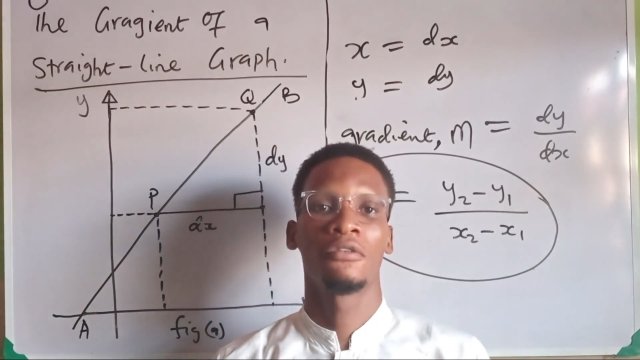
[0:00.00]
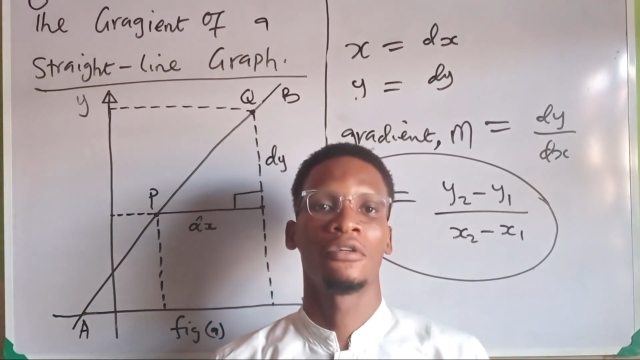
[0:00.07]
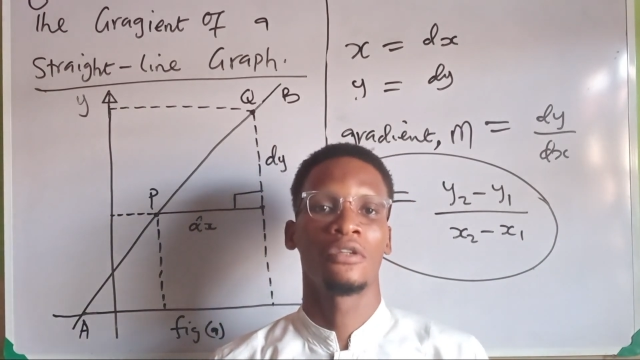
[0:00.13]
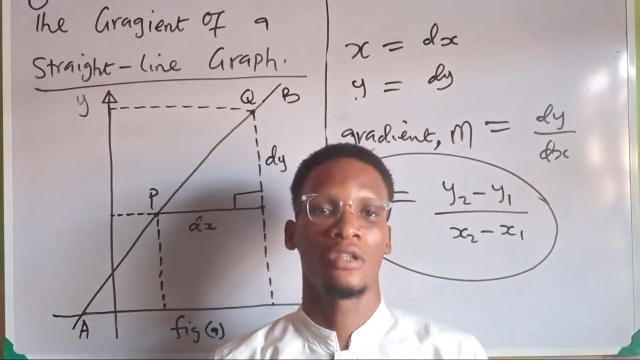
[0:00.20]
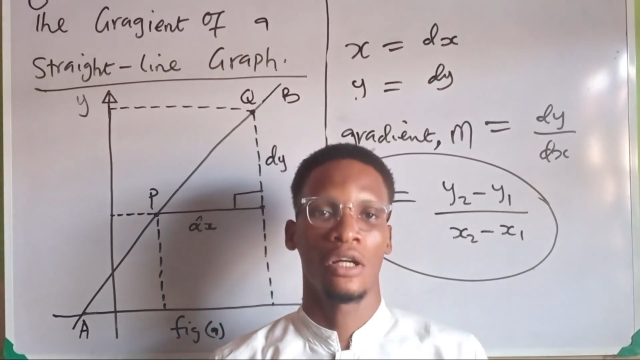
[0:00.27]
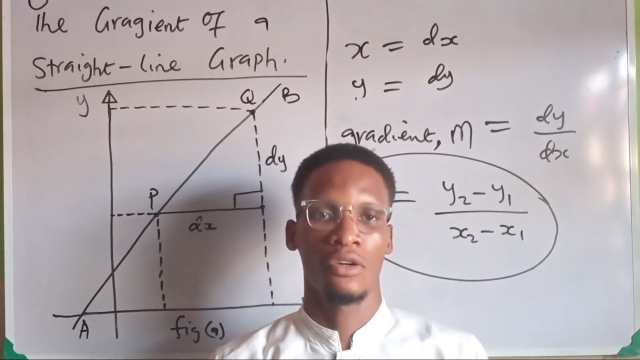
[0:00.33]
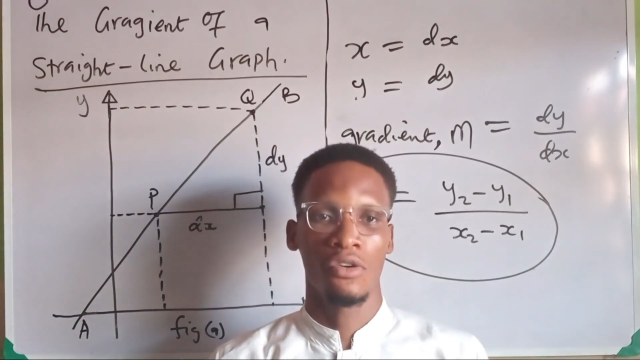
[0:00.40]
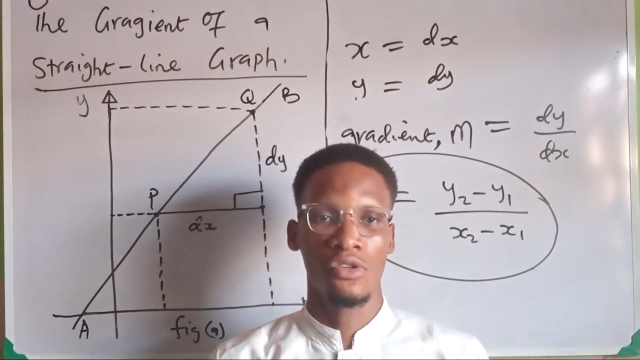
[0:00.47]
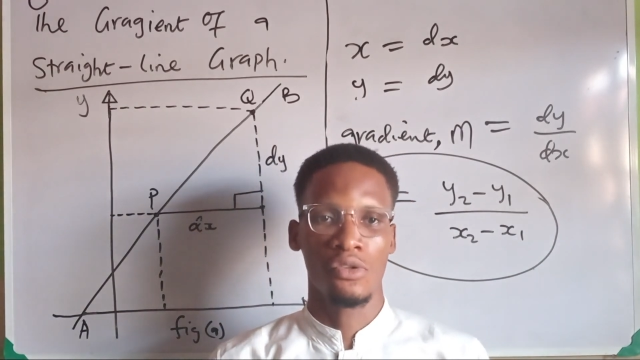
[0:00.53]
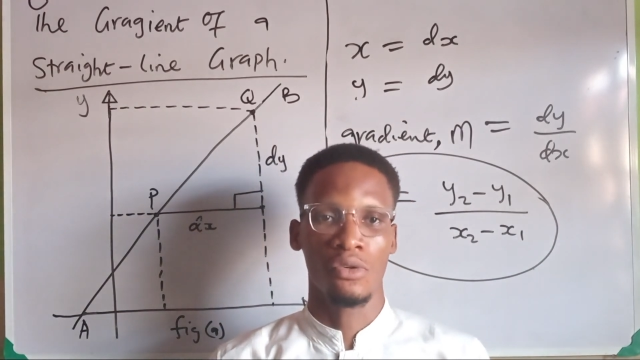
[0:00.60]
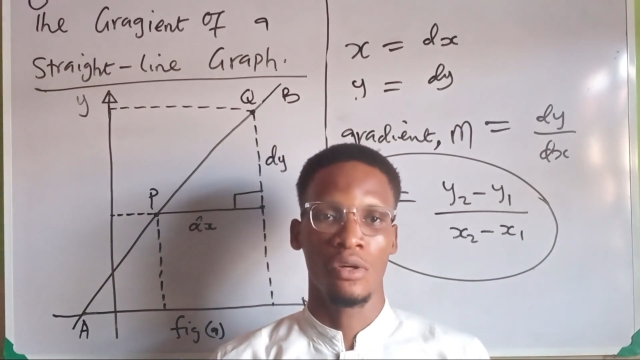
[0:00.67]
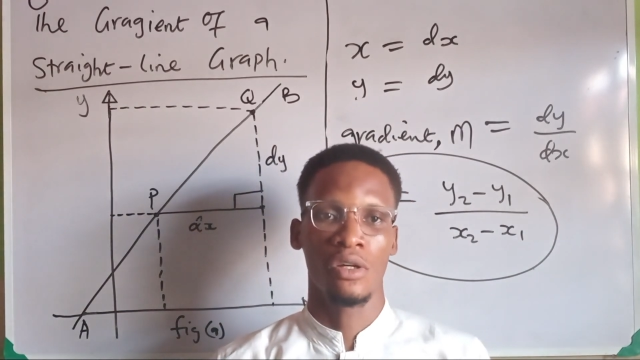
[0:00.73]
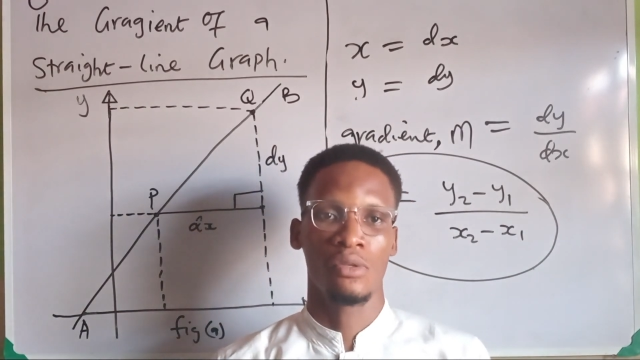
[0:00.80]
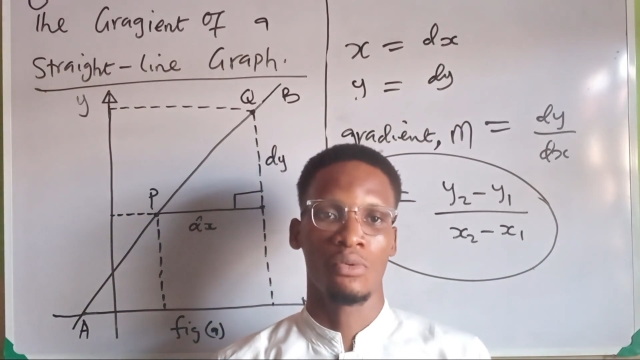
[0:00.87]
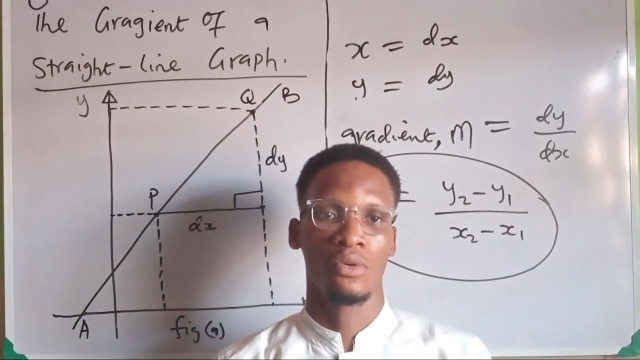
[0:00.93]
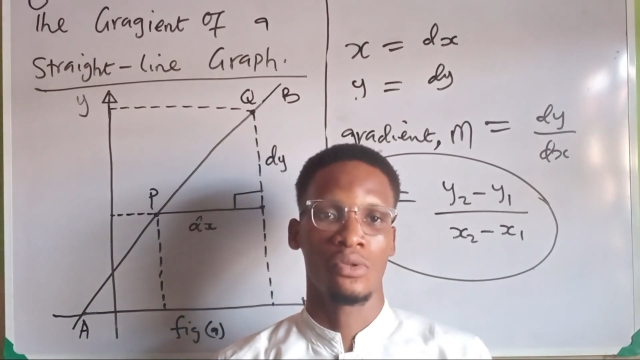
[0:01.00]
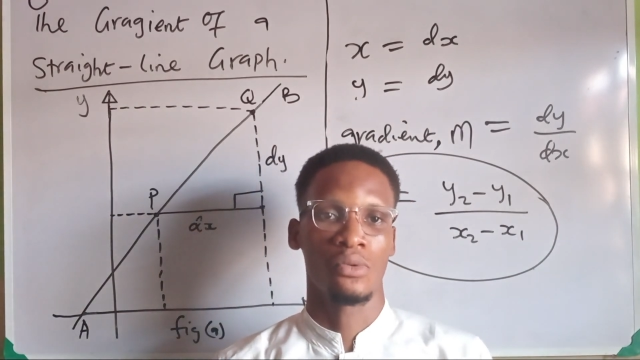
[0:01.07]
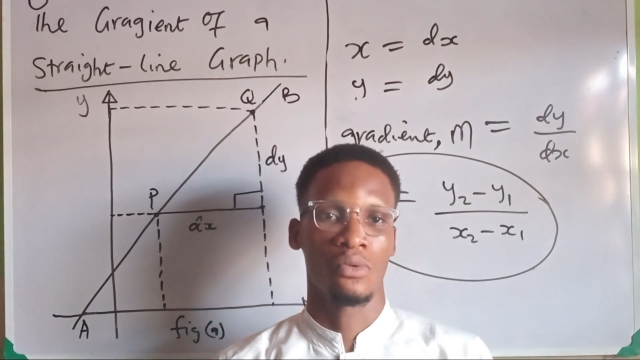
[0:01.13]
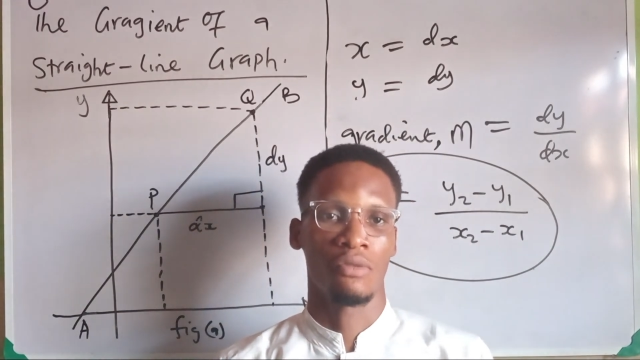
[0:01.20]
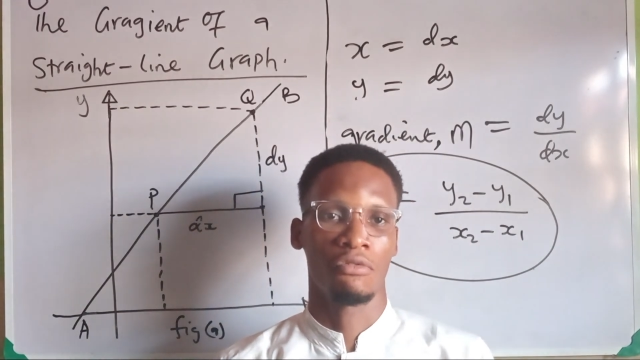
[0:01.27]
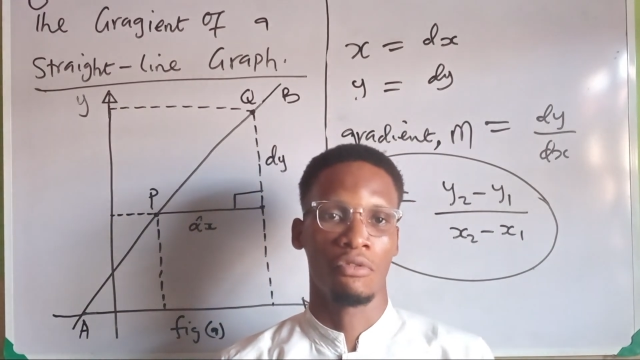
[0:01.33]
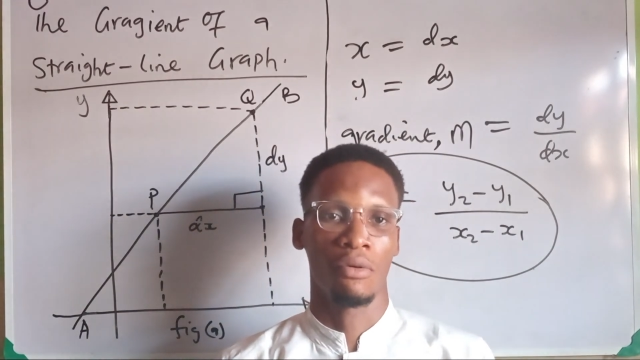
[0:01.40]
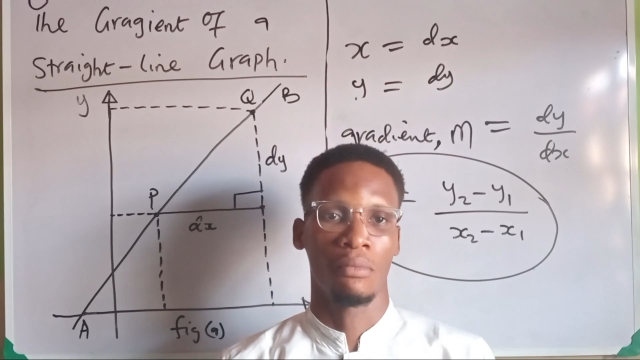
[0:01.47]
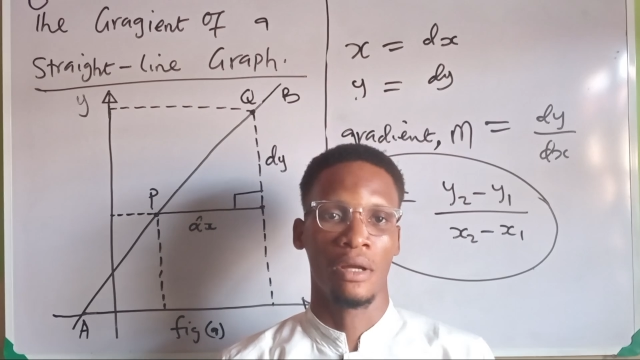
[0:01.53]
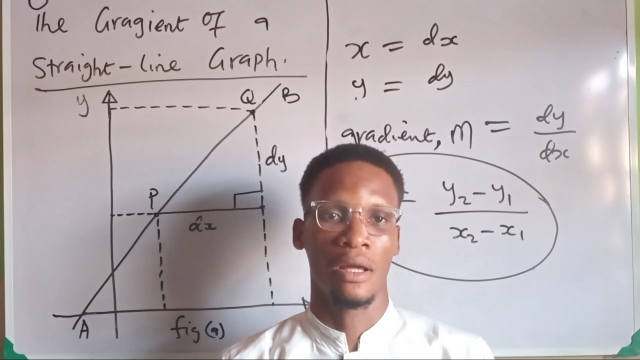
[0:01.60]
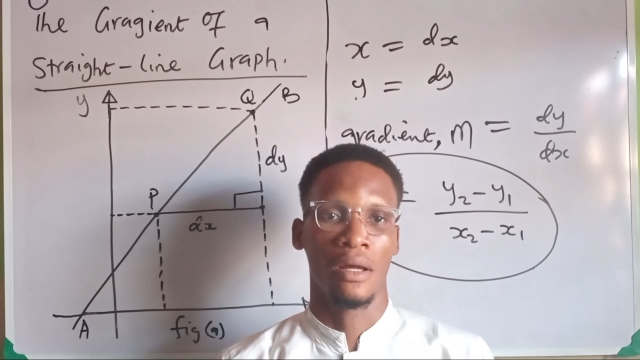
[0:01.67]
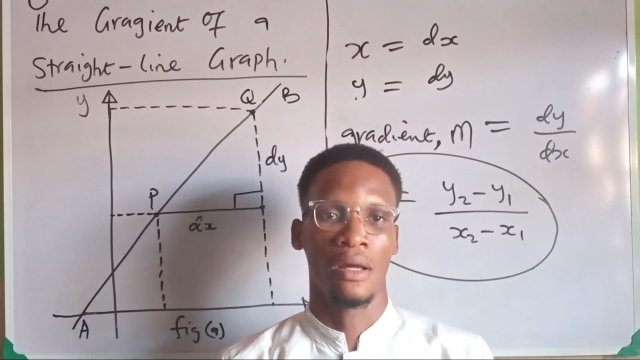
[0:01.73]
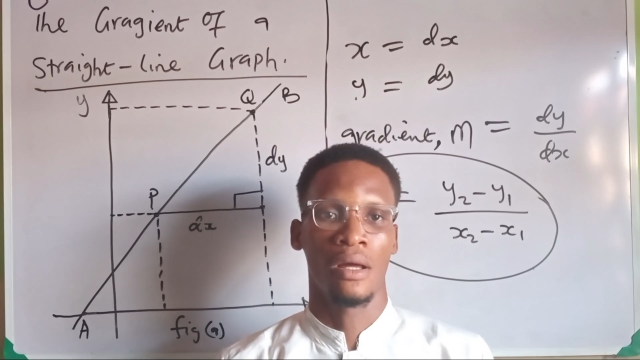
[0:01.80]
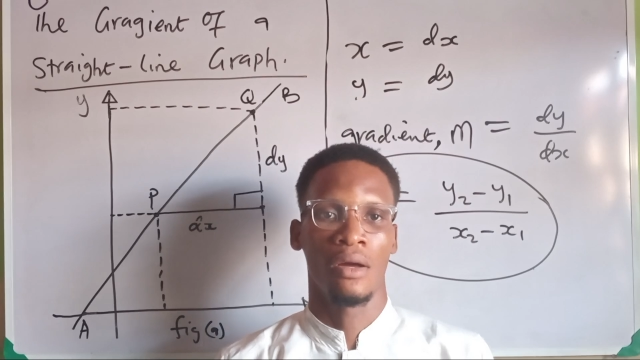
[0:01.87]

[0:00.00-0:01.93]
you're going to get what you want from here.